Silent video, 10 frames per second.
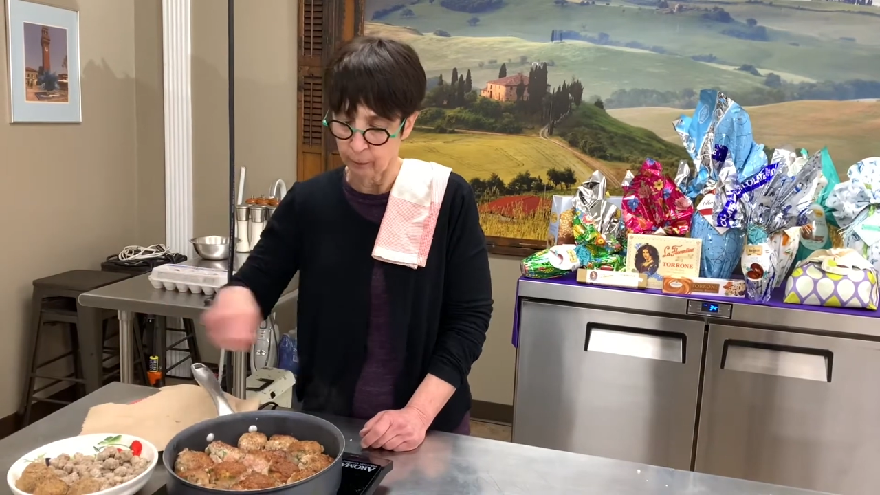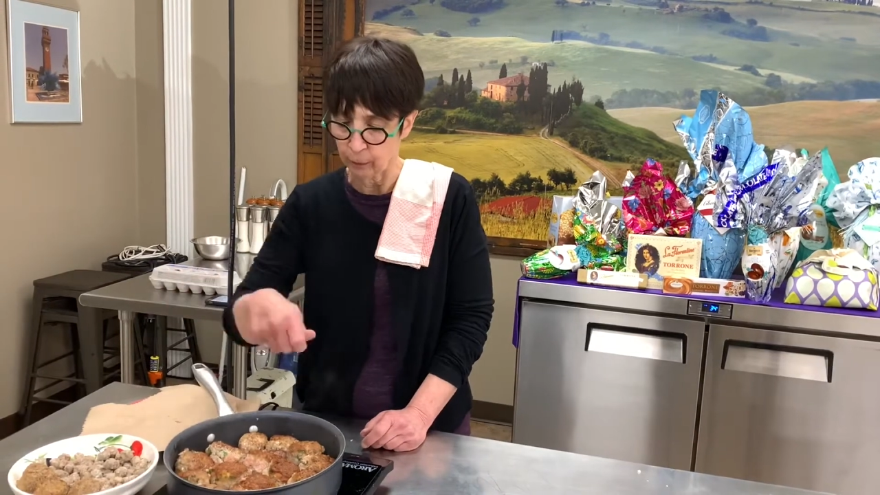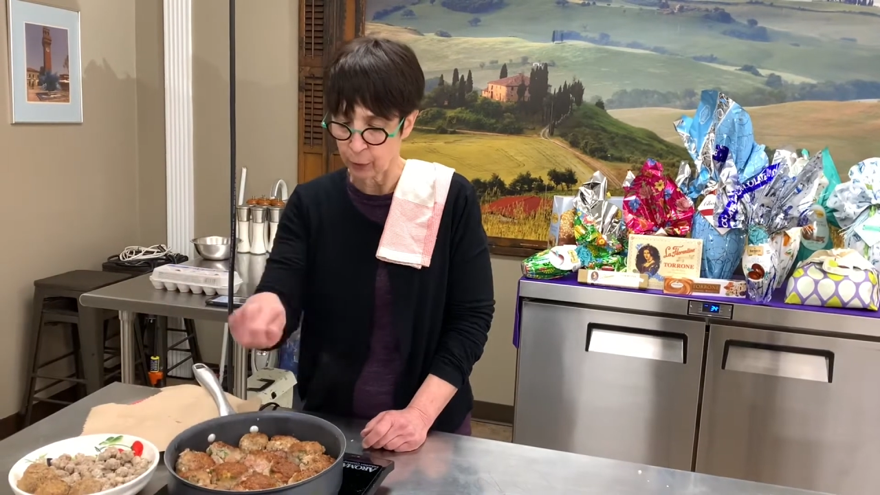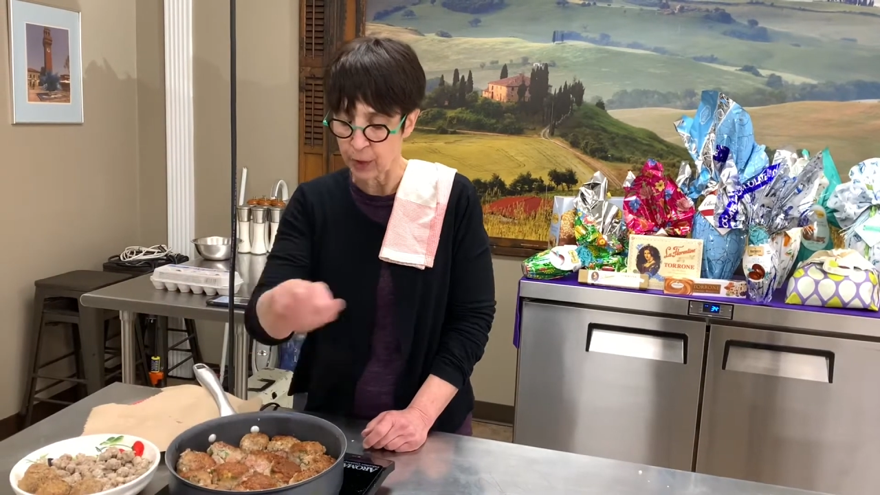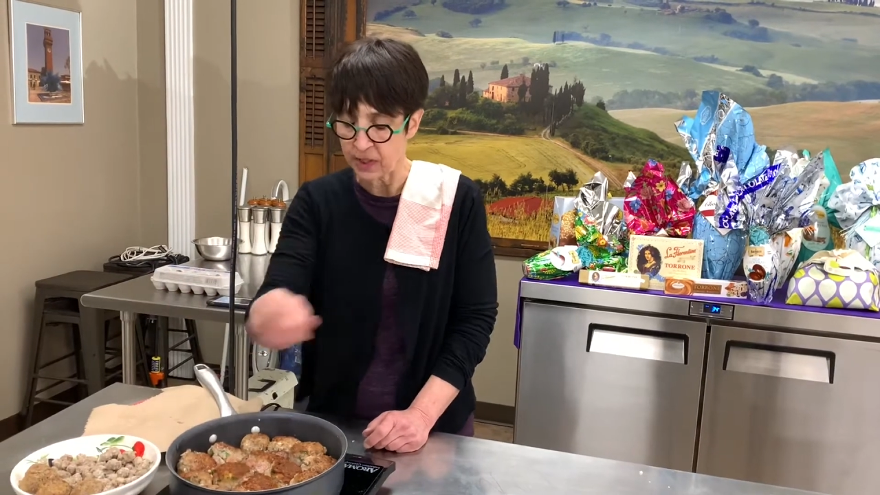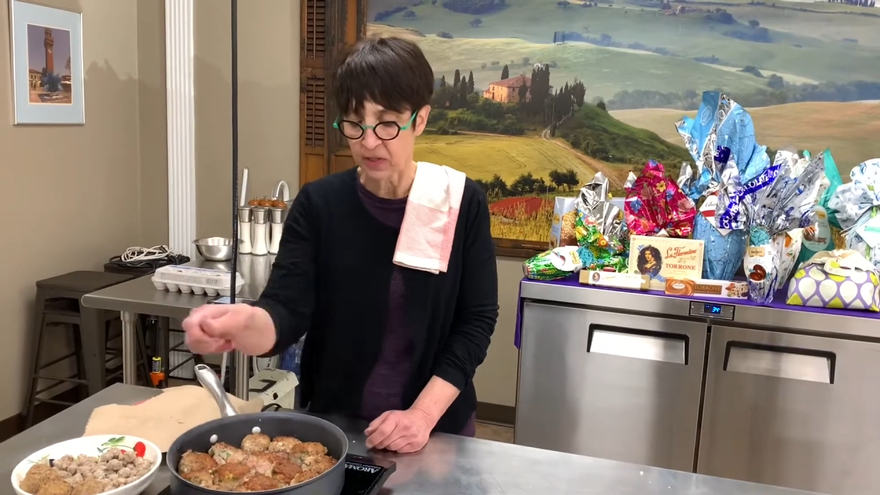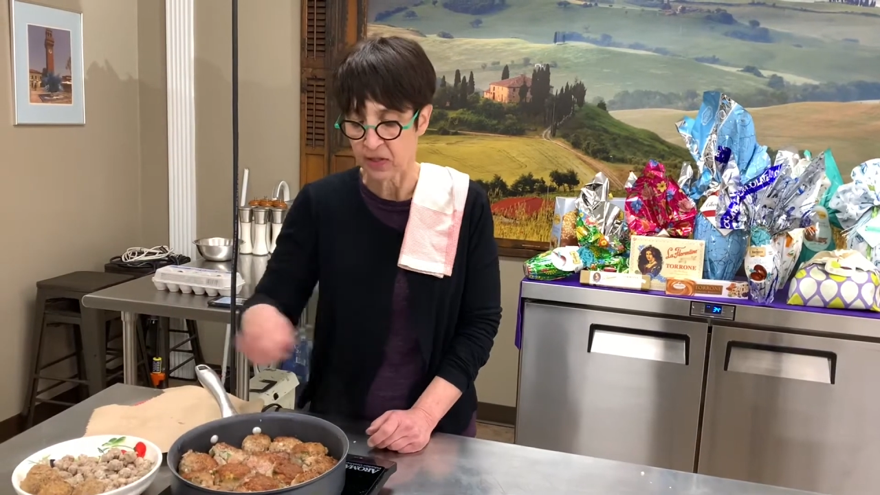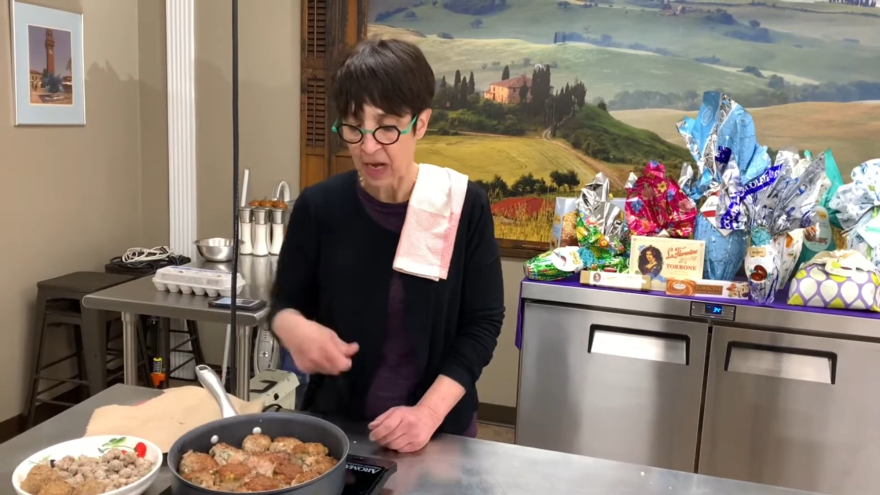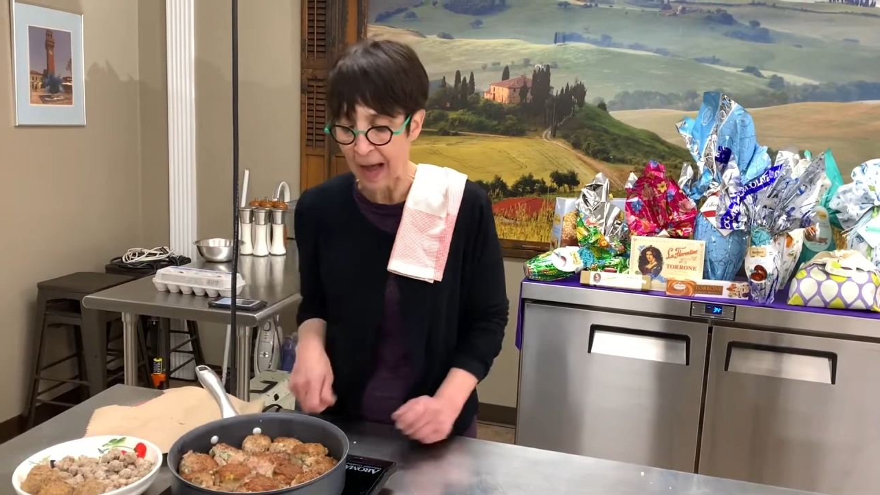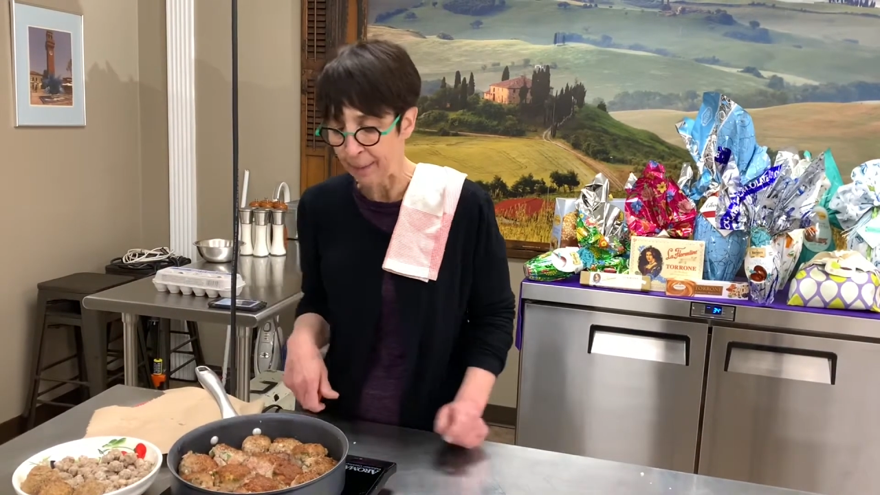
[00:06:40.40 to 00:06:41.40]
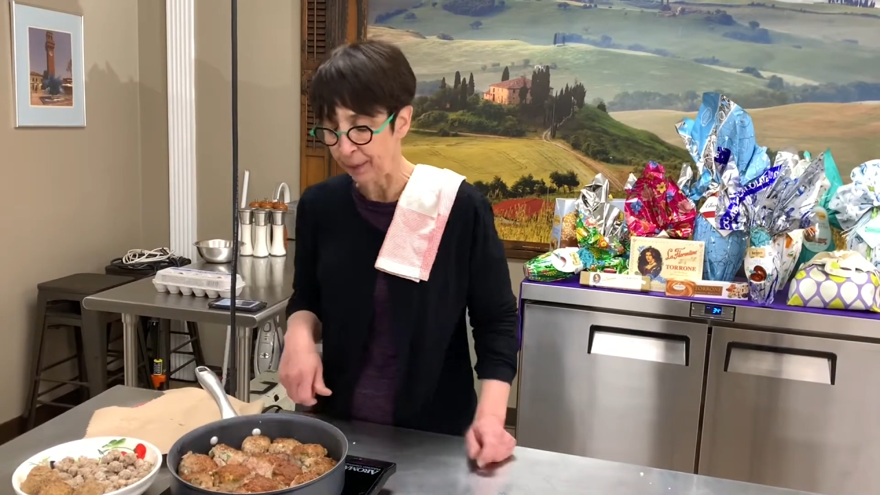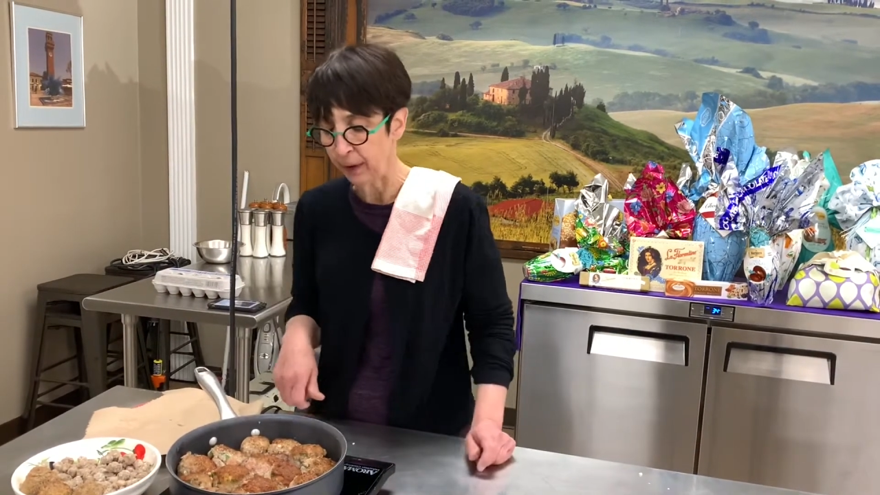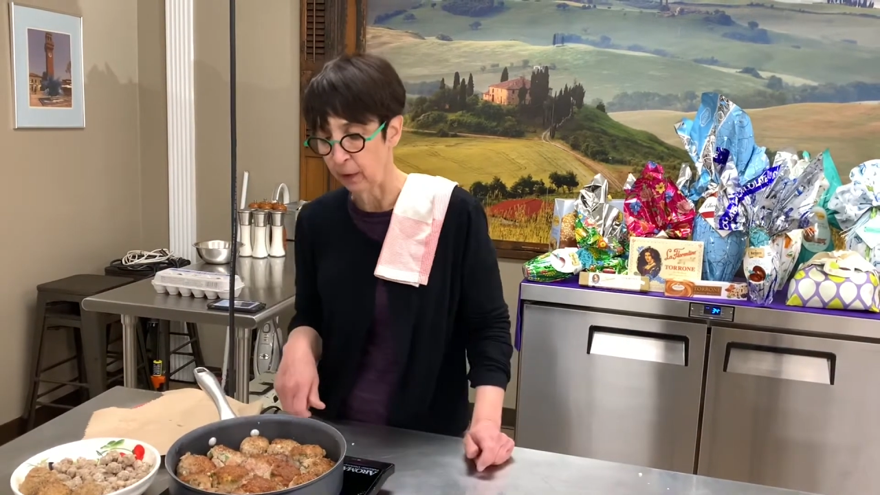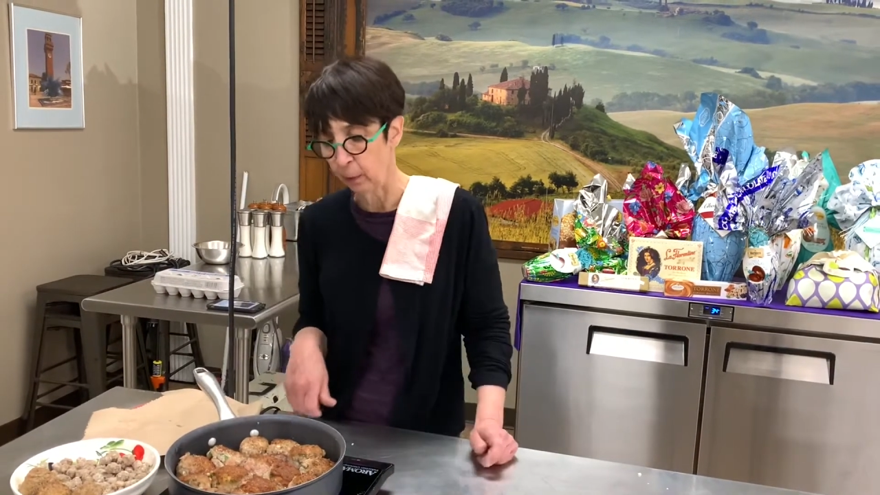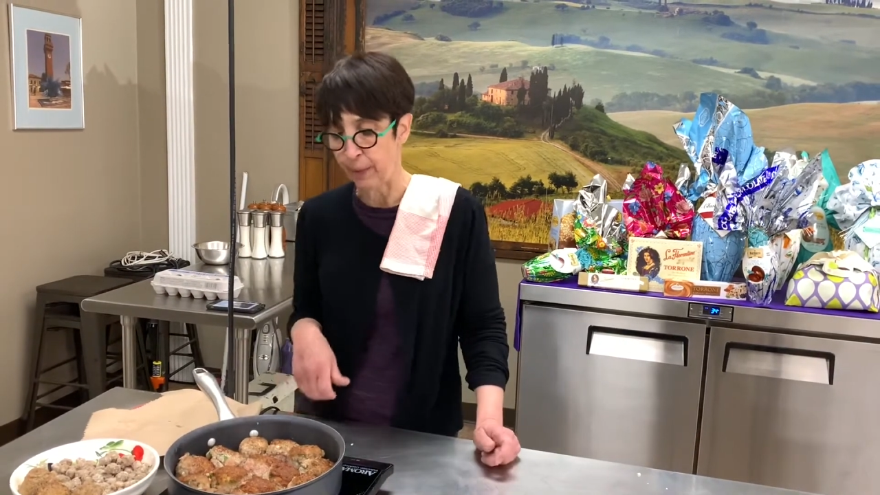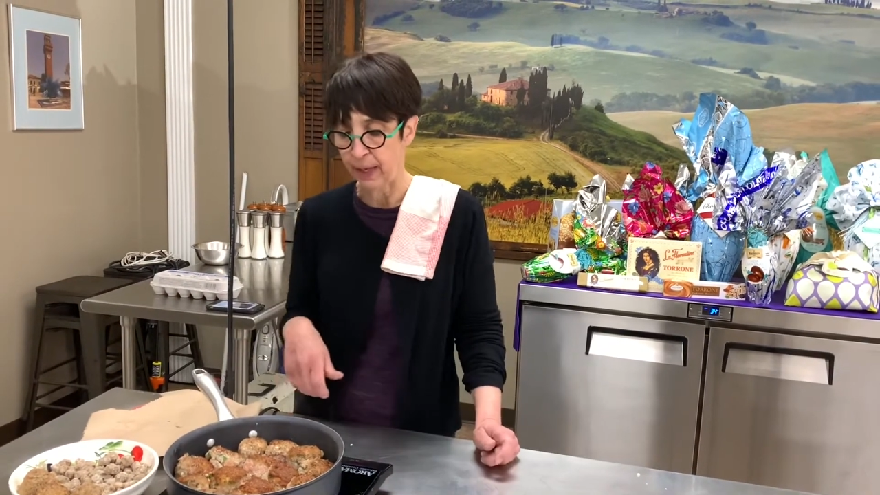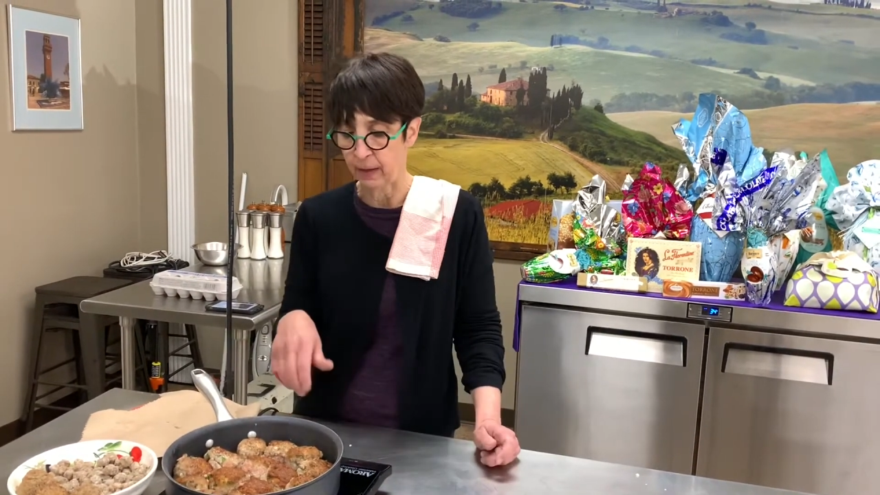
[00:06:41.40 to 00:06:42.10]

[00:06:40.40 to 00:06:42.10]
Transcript: grease the top a little bit